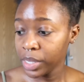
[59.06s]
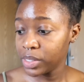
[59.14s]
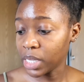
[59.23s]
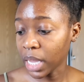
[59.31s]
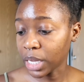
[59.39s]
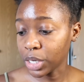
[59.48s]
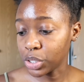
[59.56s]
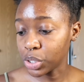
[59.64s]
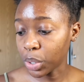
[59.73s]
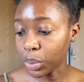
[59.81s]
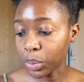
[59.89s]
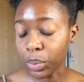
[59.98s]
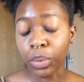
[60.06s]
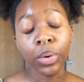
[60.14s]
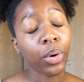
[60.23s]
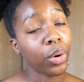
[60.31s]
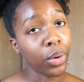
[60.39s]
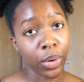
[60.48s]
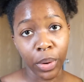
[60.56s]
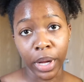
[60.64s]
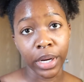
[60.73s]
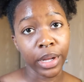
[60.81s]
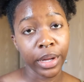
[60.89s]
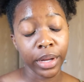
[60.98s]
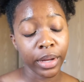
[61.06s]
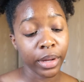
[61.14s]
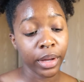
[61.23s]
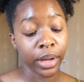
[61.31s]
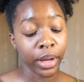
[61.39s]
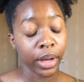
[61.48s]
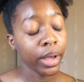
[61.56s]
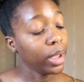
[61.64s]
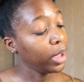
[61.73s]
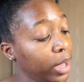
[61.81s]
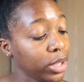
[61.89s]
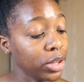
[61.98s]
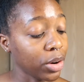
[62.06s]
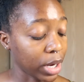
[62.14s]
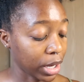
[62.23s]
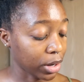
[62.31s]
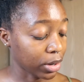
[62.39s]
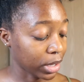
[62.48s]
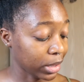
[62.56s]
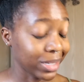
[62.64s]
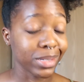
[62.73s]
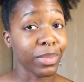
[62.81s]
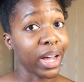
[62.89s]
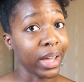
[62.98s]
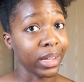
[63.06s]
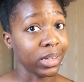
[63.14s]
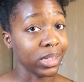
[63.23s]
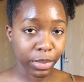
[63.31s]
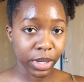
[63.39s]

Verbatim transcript: taking a toll on your hair, at least mine.